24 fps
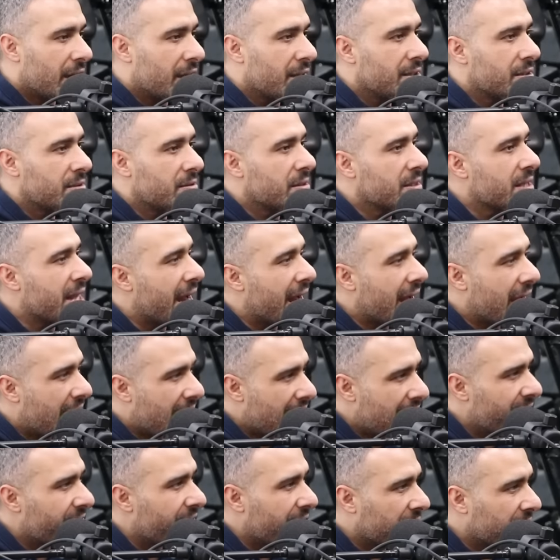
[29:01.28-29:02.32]
and they
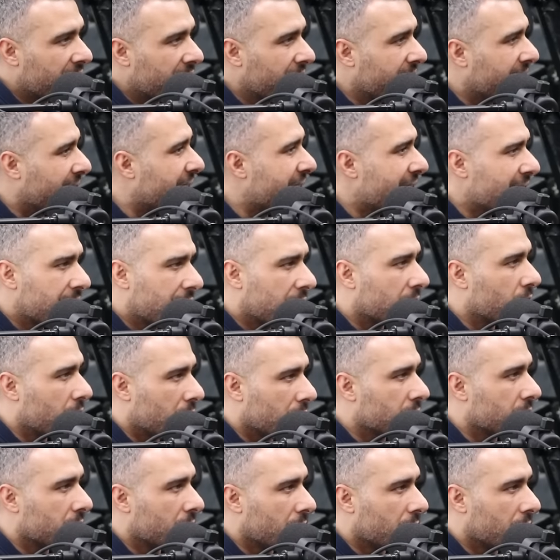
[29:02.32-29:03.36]
have acne, they cannot
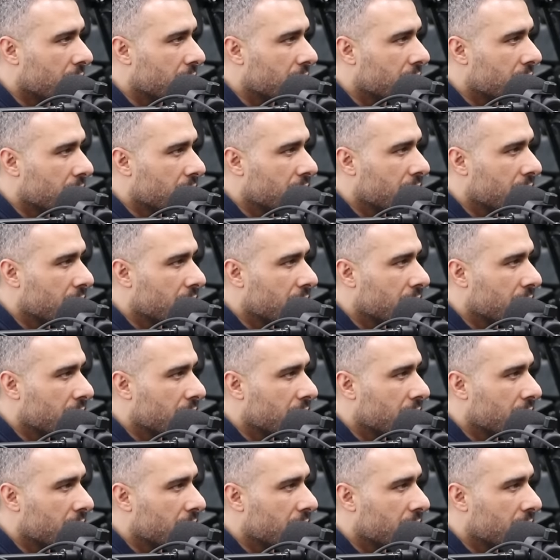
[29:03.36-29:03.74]
control it